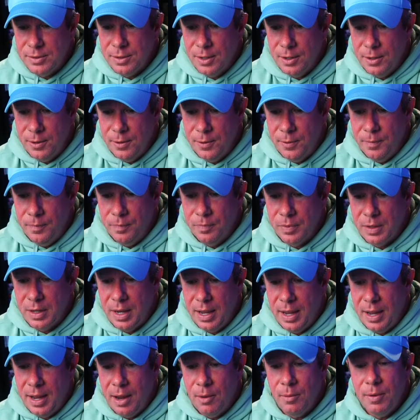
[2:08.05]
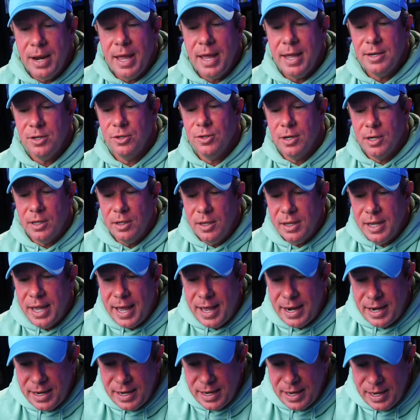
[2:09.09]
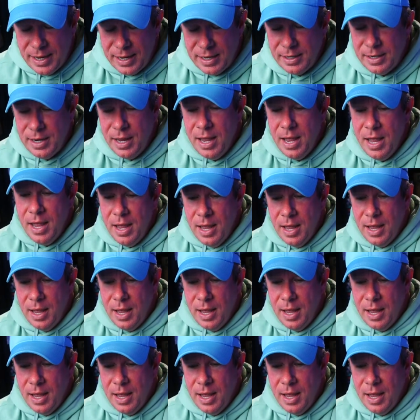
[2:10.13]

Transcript: So I went ahead and took a look at it, and